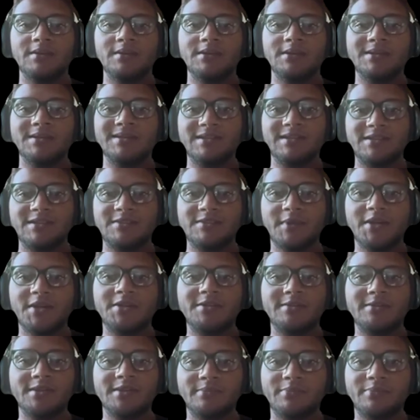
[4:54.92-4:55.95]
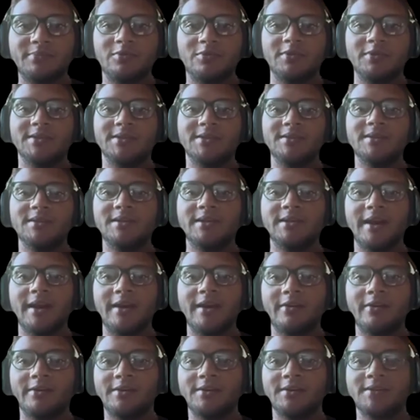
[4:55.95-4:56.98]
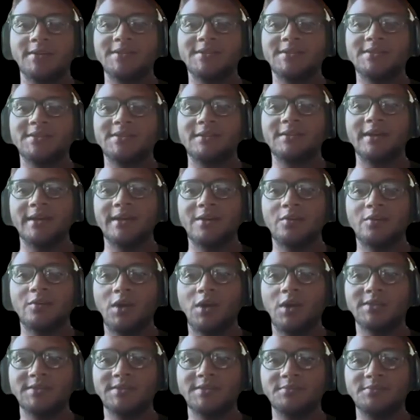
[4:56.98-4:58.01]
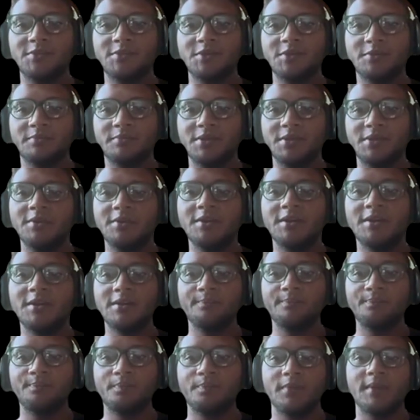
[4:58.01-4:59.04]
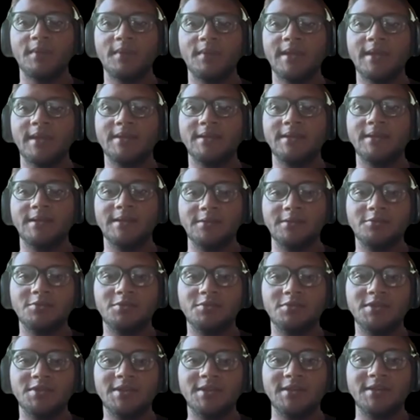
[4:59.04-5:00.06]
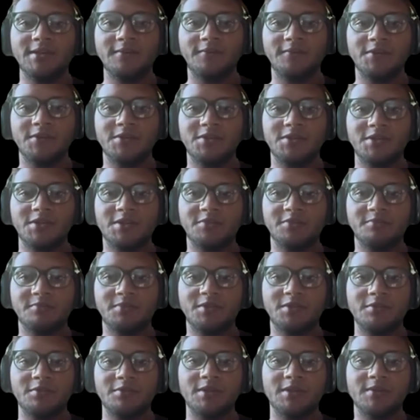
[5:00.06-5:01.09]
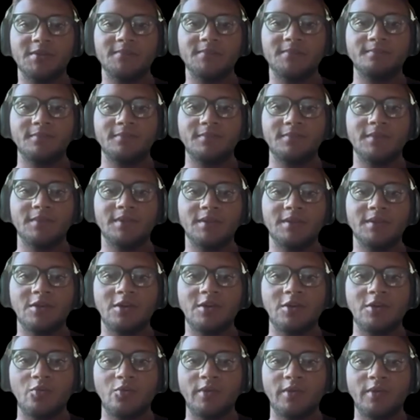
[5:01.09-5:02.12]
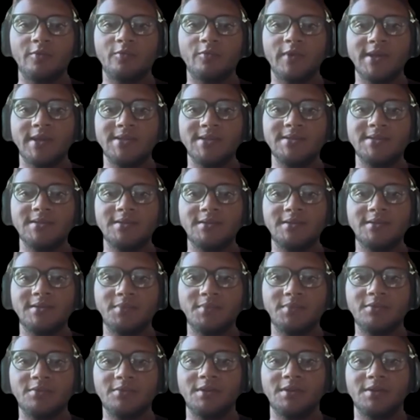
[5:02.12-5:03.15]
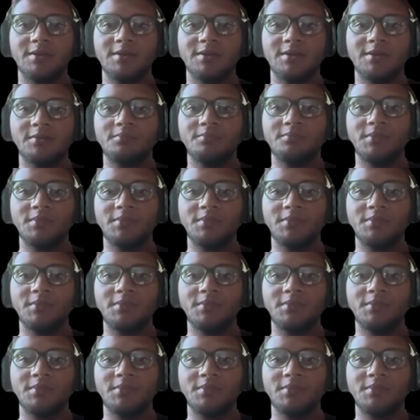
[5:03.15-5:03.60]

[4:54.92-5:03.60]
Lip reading: This is especially important in areas like quantum computing and energy efficient computing. where wasted computing